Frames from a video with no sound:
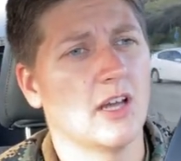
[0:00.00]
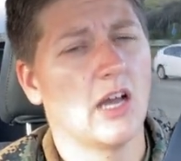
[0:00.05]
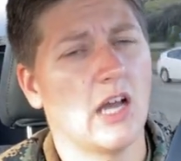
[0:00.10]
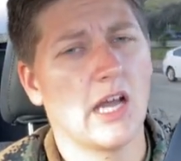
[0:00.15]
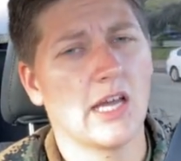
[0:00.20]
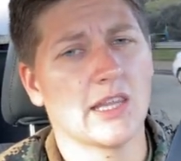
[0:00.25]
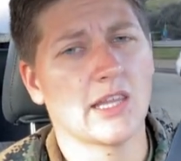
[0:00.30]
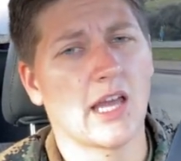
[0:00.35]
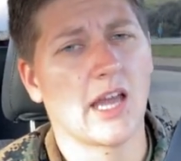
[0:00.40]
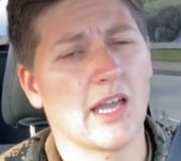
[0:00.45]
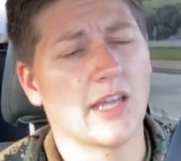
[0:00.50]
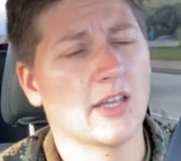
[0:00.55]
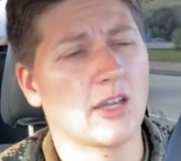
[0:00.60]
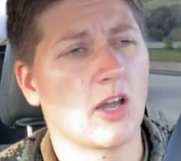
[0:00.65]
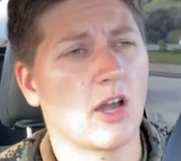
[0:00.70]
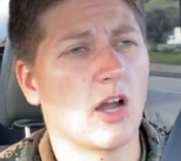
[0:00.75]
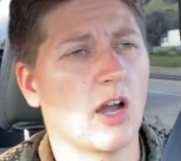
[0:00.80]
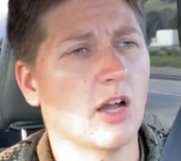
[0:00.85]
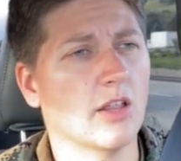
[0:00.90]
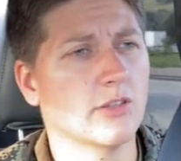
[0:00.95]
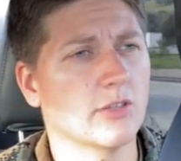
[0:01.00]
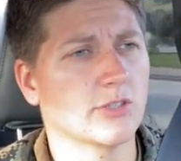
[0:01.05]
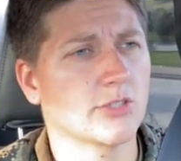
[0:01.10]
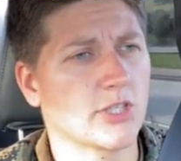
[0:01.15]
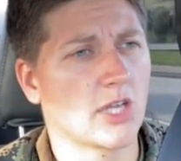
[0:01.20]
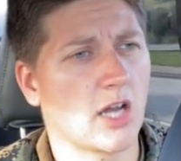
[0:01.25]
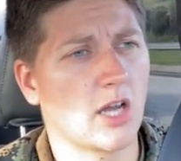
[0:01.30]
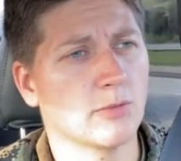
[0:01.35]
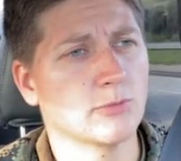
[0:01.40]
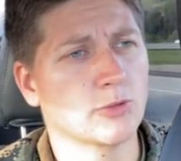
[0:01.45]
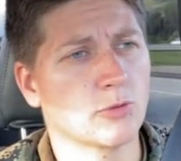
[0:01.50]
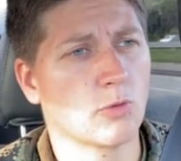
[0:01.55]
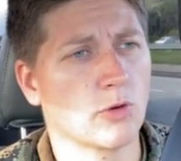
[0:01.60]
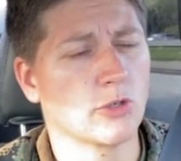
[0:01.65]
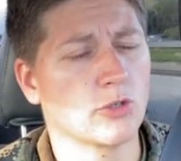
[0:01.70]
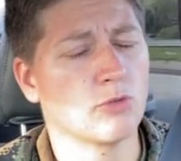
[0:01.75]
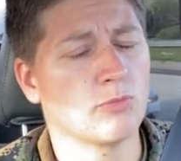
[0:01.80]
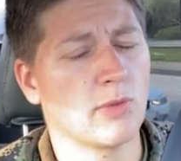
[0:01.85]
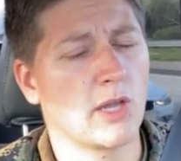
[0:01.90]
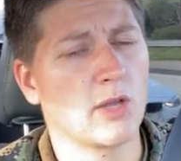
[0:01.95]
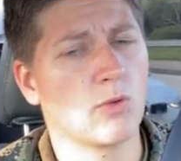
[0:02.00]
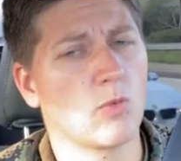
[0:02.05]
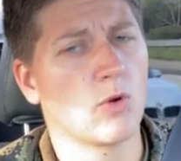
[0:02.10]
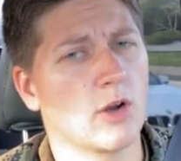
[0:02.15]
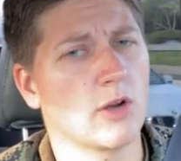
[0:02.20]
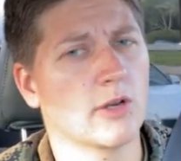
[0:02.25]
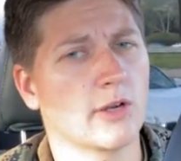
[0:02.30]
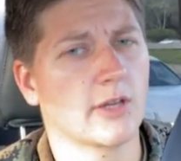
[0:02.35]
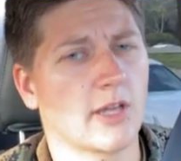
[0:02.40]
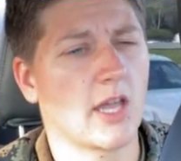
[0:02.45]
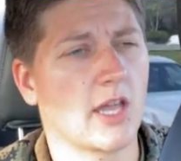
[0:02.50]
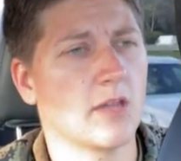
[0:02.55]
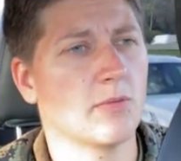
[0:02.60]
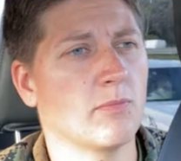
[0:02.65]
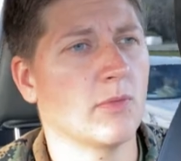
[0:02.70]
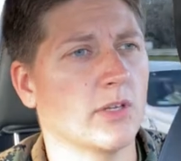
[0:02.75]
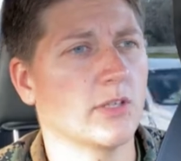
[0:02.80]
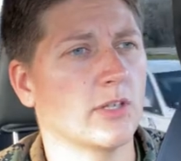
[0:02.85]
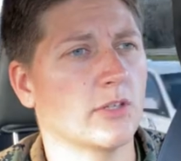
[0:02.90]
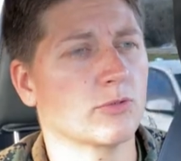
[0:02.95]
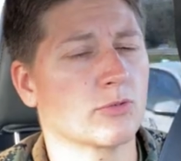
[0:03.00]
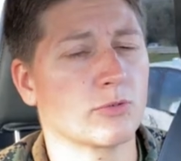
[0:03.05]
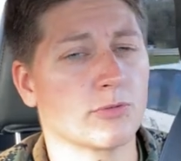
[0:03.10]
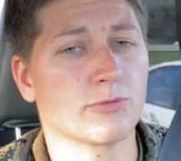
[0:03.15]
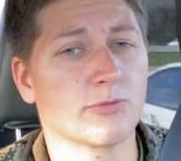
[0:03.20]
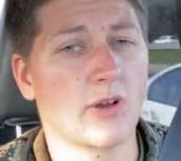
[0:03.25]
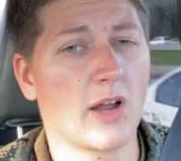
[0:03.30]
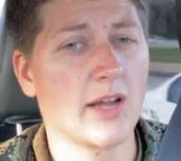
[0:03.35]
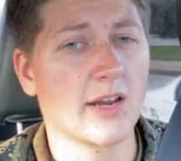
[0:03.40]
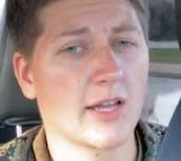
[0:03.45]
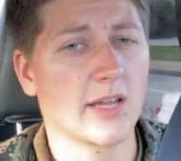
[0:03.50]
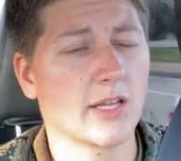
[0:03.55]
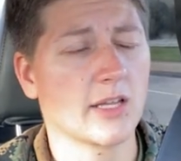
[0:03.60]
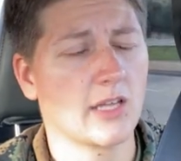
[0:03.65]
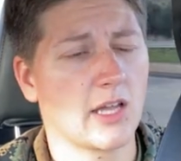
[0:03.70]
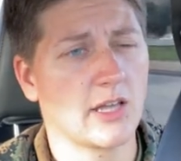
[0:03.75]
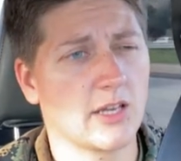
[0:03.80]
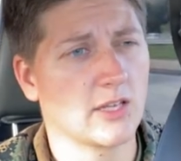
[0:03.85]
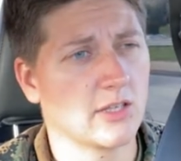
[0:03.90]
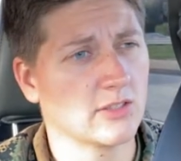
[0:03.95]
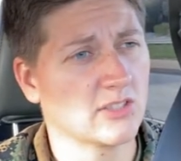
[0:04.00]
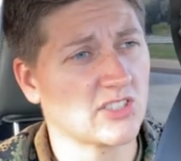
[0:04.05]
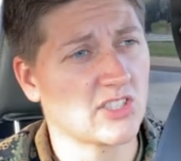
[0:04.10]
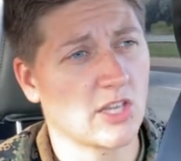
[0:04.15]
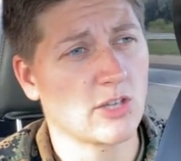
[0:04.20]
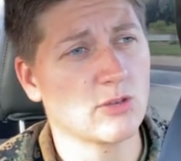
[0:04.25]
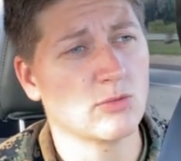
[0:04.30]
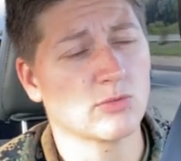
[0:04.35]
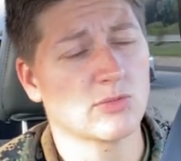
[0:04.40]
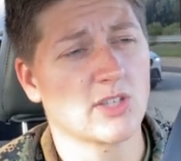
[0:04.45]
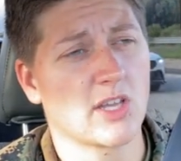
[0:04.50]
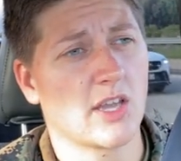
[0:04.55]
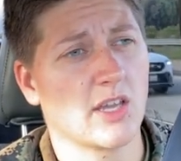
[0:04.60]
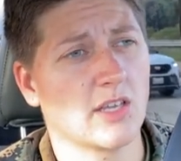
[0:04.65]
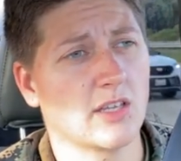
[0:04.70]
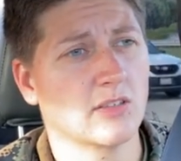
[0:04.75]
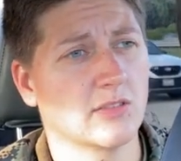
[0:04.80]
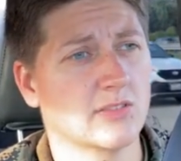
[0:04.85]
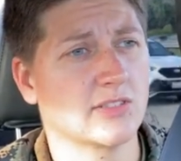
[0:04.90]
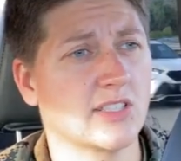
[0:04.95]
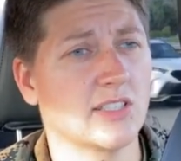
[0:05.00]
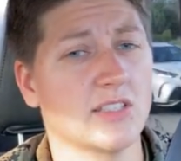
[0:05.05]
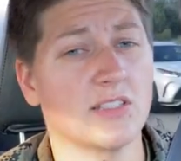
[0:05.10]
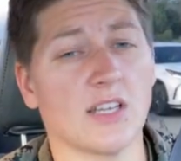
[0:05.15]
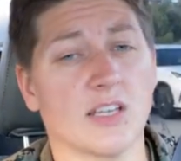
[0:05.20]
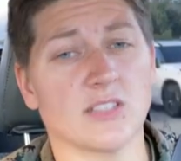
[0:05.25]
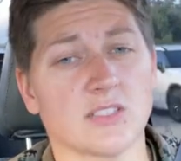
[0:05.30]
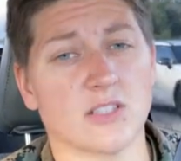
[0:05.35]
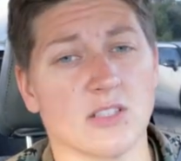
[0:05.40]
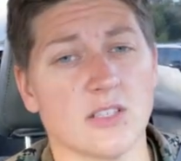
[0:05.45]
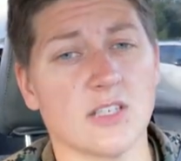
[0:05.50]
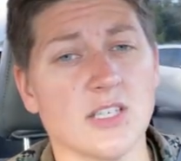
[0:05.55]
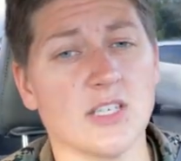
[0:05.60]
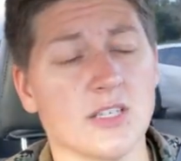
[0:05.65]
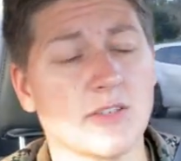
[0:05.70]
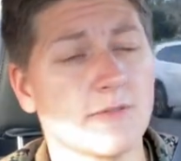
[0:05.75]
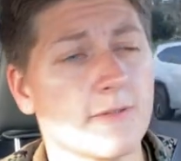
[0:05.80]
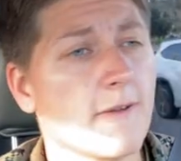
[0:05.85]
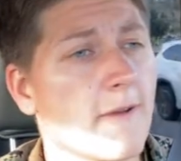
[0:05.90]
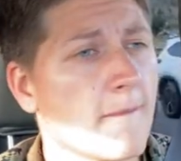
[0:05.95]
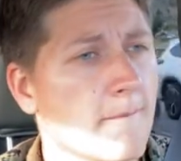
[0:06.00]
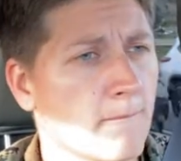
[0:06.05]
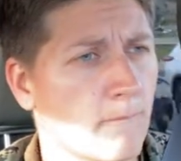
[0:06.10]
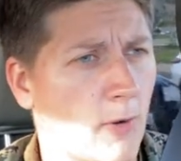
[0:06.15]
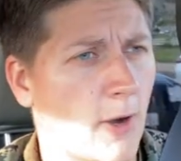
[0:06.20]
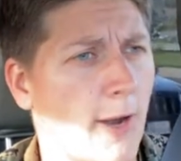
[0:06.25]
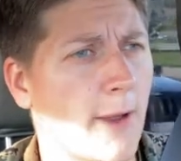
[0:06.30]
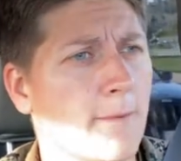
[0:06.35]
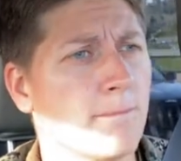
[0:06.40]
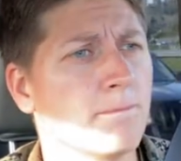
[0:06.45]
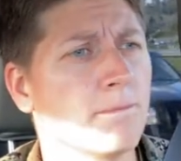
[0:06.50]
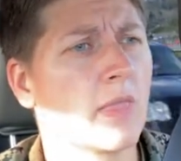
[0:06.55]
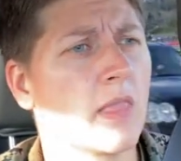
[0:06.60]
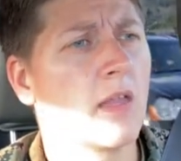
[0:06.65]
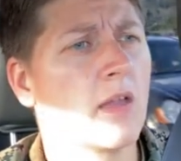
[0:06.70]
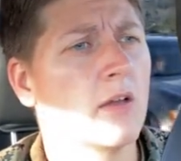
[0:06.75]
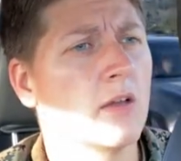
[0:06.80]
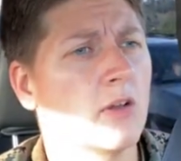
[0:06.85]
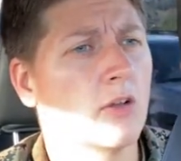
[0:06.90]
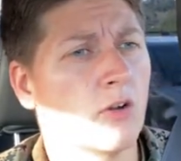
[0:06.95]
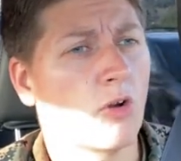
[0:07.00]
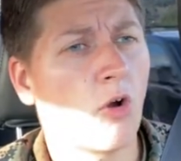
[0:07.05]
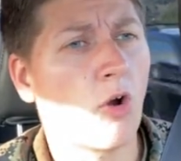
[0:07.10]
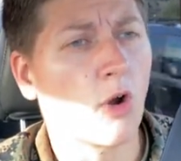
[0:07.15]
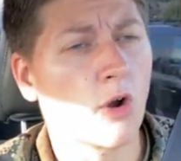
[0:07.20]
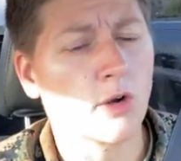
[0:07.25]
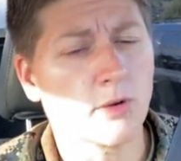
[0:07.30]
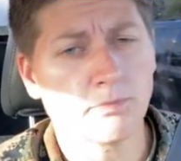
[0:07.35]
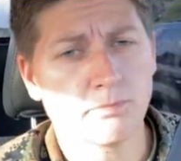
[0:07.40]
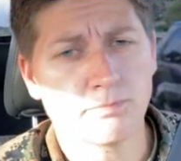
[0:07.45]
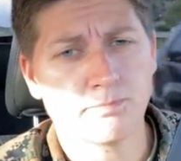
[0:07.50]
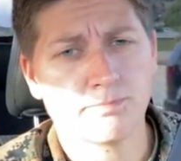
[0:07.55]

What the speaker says: unlike other jobs where you may work a Monday through Friday and say you take 10 days of leave, right, or